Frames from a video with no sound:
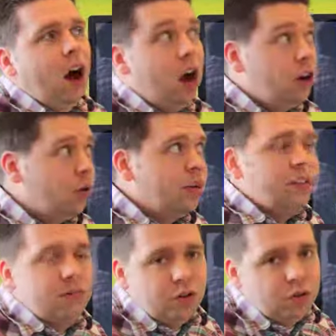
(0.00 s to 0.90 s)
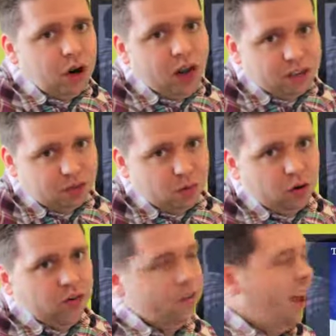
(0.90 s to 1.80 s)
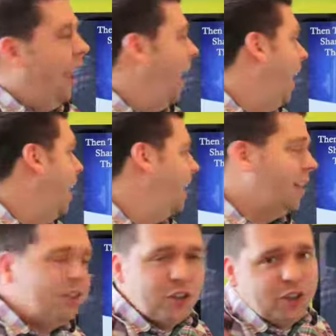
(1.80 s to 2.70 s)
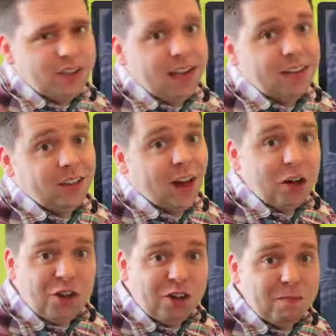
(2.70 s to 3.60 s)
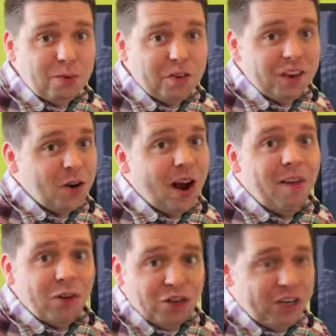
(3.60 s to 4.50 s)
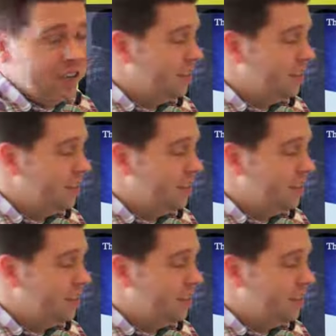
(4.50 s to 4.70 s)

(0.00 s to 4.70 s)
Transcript: hundreds of new customers. And let's just say it's a lot cheaper than your average deal